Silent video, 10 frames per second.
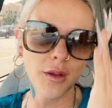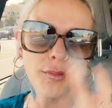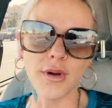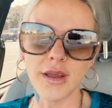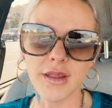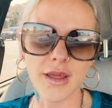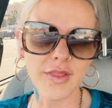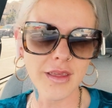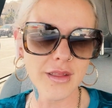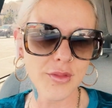But I
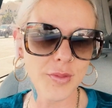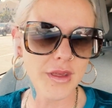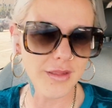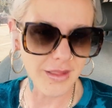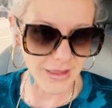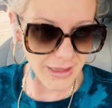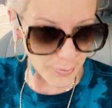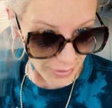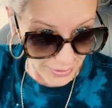think it's because they can't make